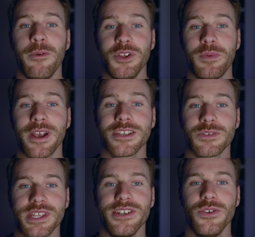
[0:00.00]
when you pair this
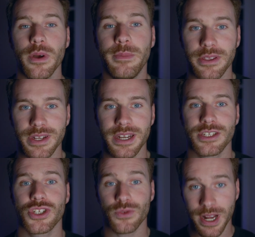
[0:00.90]
with the new ability to
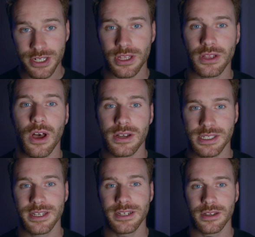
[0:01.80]
stretch the lock
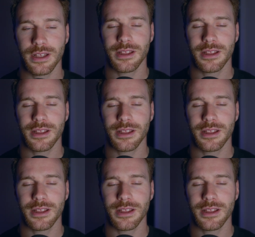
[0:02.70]
screen,